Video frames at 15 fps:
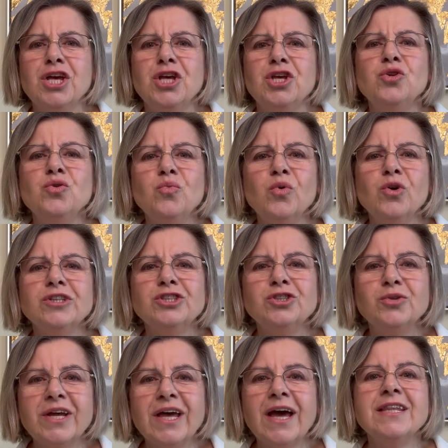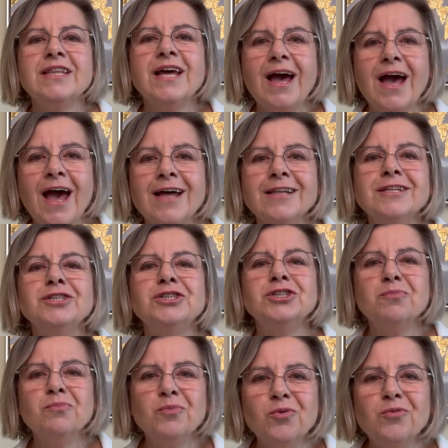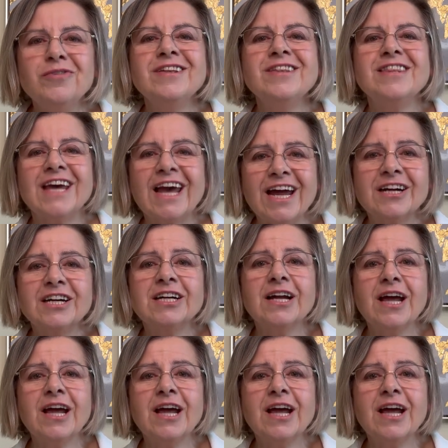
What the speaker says: You want to get the energy moving there